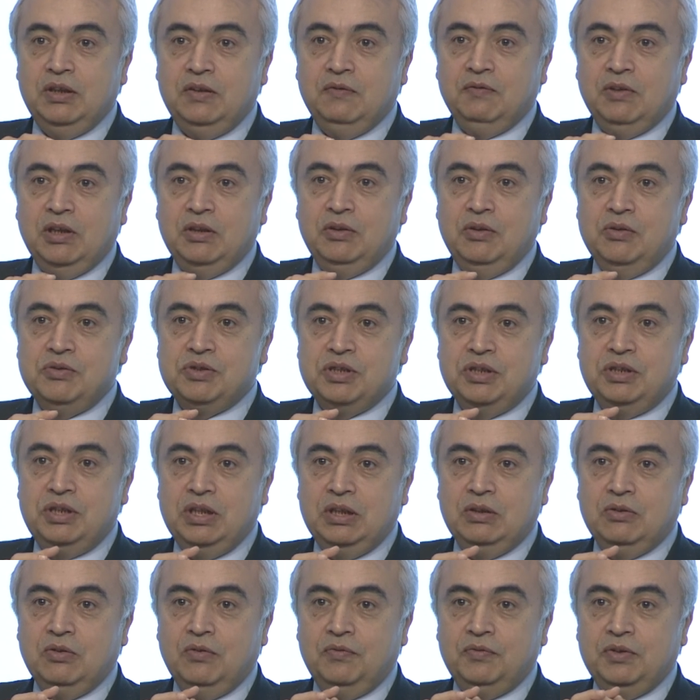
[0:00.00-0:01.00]
One has to
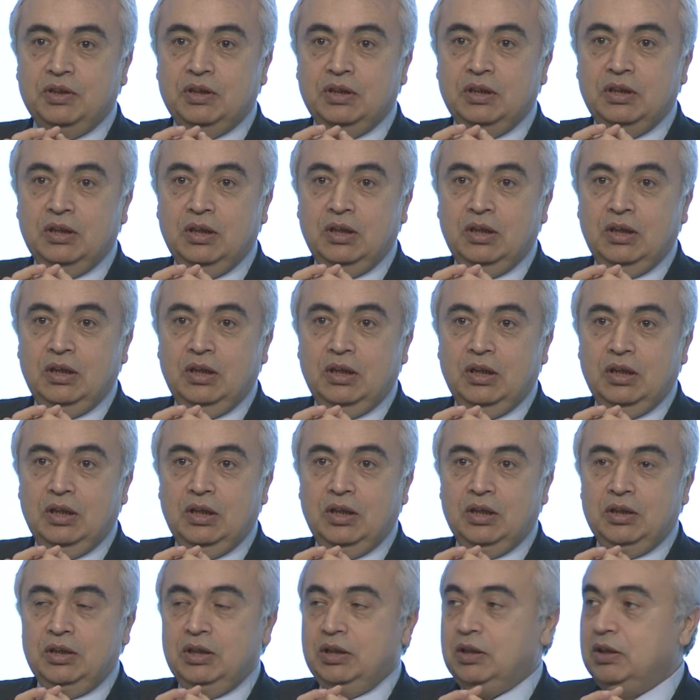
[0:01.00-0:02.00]
think of
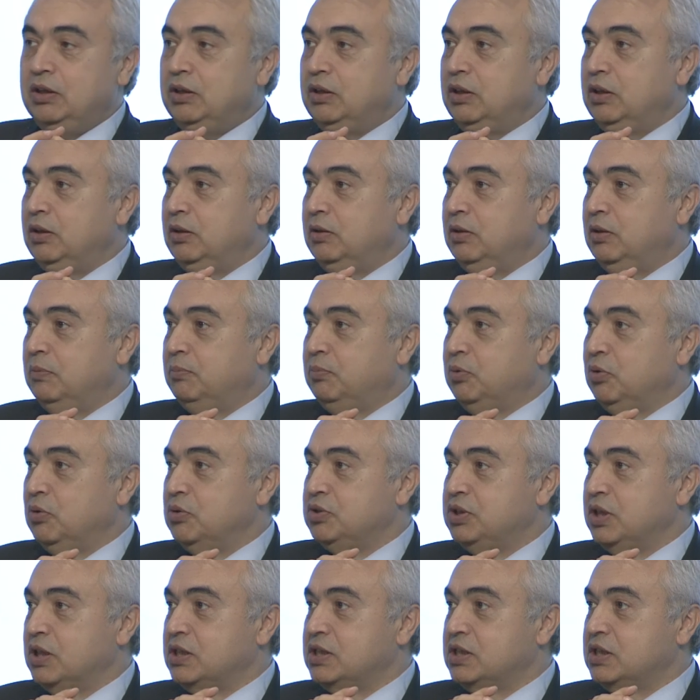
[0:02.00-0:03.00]
the
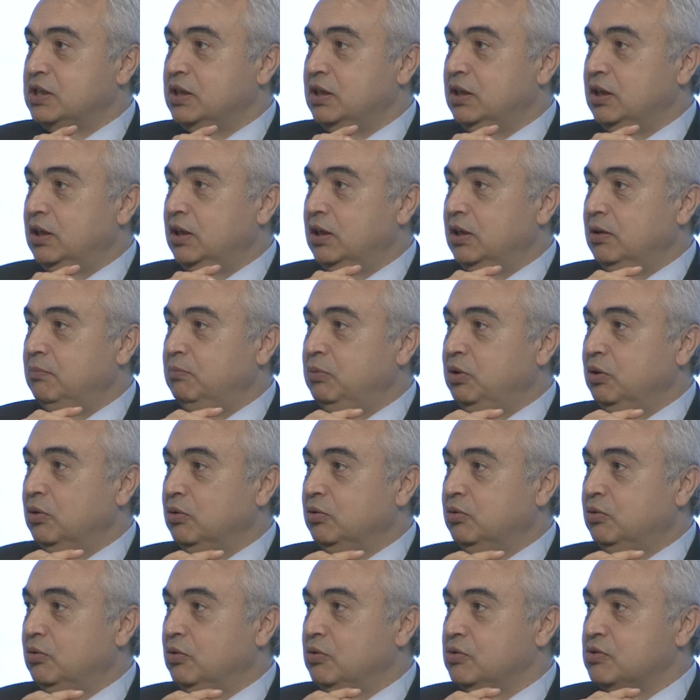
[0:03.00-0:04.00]
projects beyond
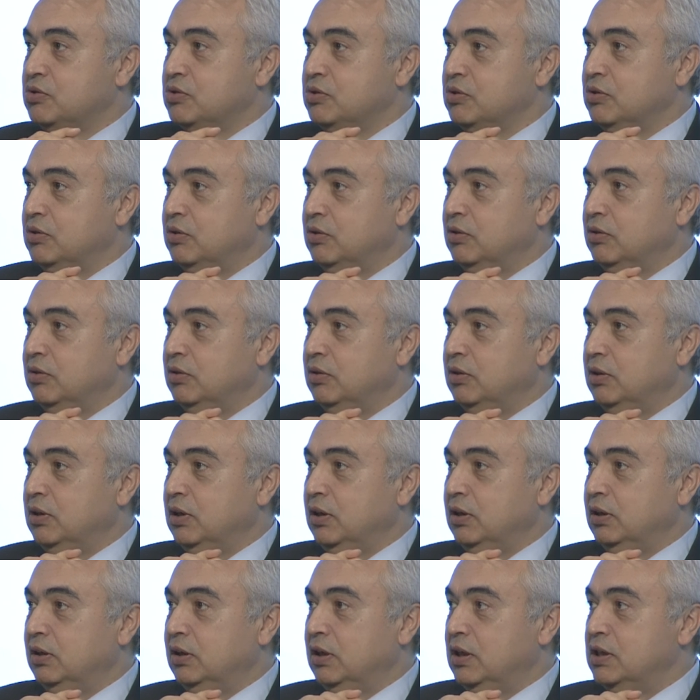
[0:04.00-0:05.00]
those
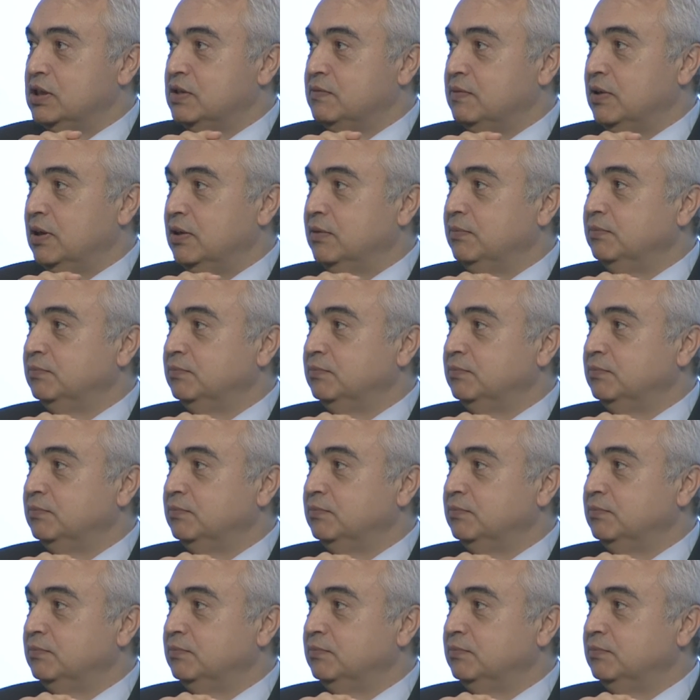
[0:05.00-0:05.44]
as well.